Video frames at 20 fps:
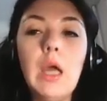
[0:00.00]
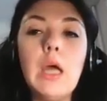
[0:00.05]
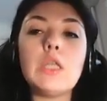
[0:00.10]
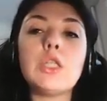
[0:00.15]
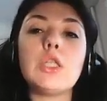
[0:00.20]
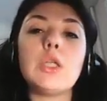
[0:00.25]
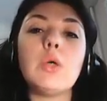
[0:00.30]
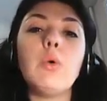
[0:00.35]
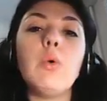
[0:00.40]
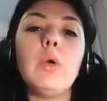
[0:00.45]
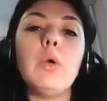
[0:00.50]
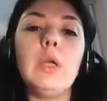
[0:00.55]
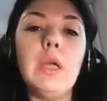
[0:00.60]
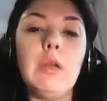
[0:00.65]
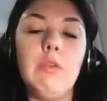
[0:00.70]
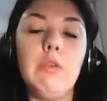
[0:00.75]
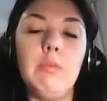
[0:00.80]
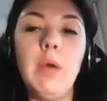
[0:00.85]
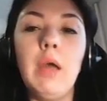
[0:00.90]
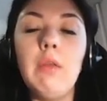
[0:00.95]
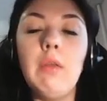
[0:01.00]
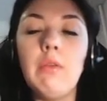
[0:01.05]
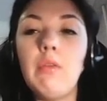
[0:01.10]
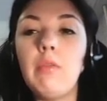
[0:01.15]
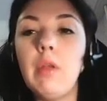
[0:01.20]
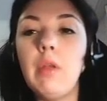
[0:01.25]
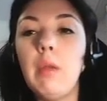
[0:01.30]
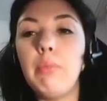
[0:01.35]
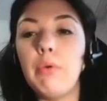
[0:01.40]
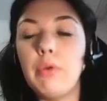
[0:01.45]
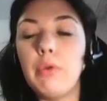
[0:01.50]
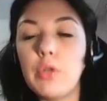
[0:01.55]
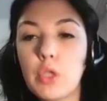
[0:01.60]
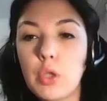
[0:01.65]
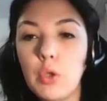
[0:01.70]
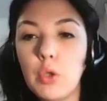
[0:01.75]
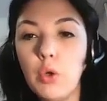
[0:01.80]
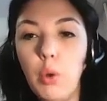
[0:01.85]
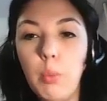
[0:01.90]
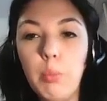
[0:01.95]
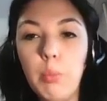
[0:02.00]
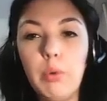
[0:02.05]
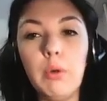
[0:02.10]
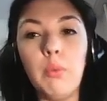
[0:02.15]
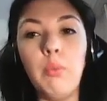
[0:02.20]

So yes, by this laparoscope,